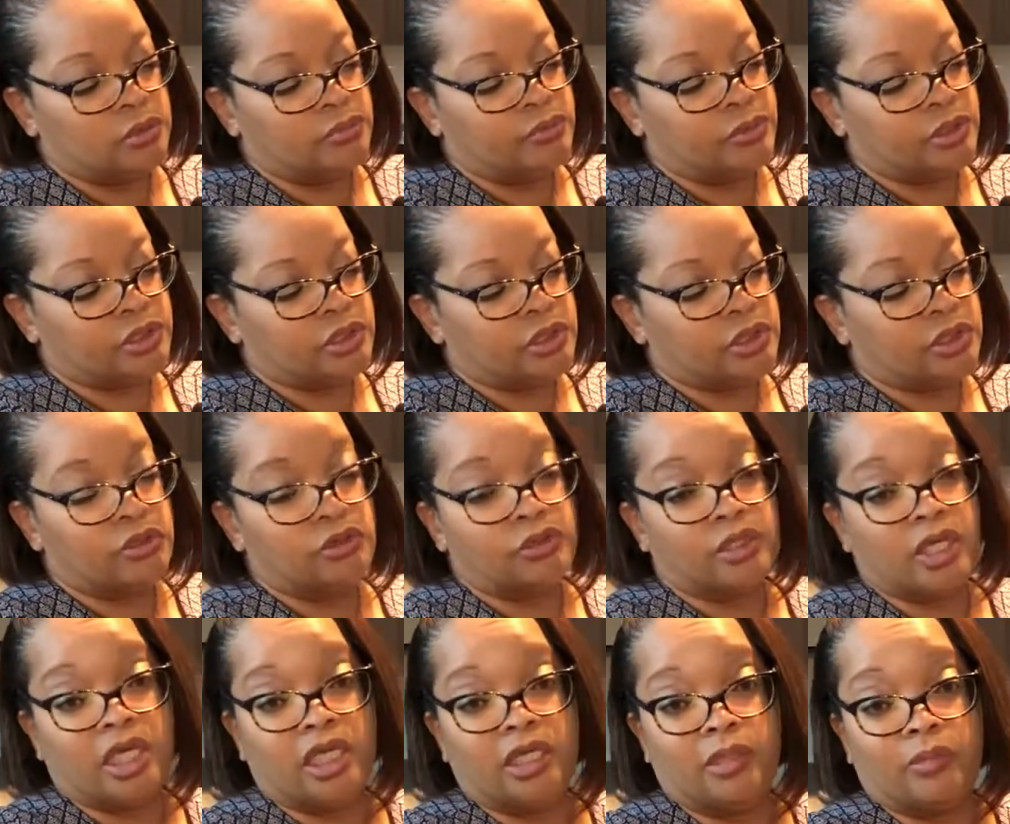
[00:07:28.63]
Put your little
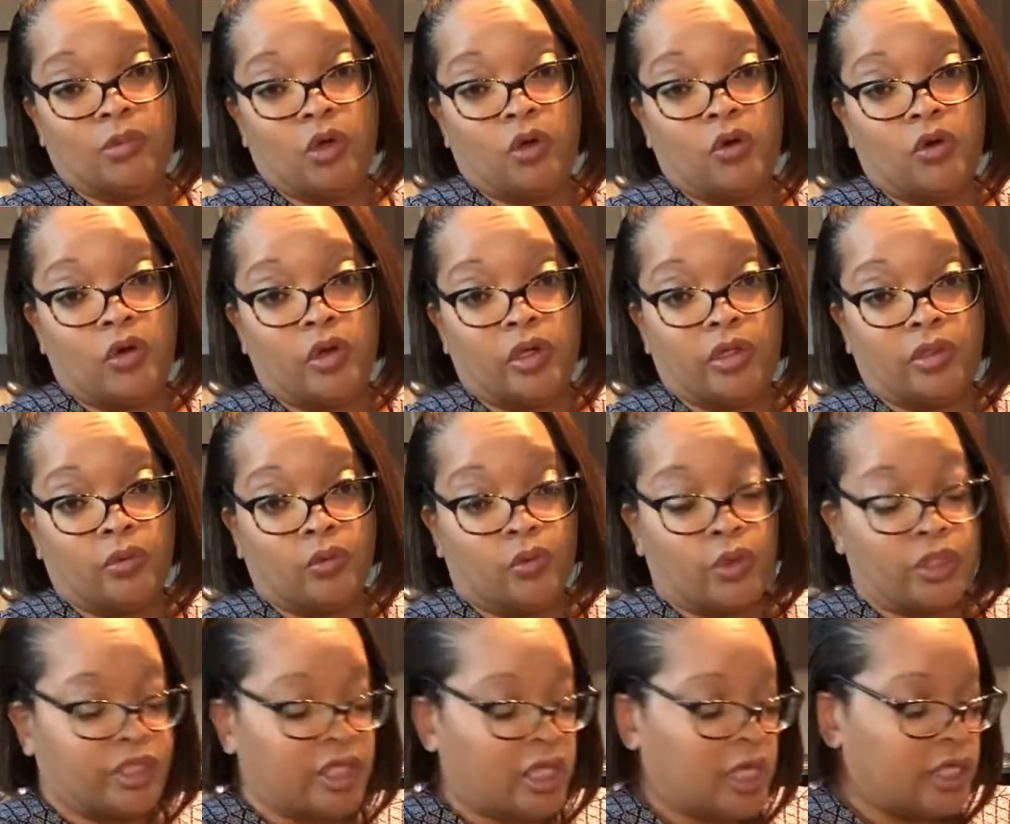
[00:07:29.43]
name on
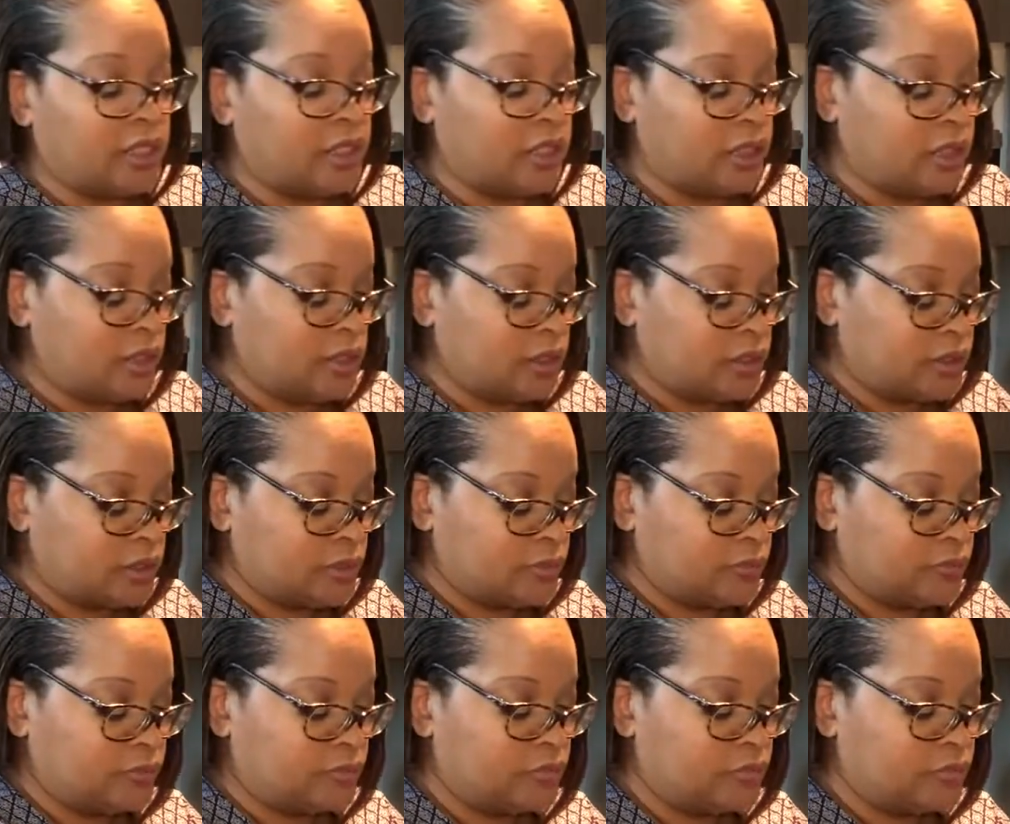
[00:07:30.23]
what that is.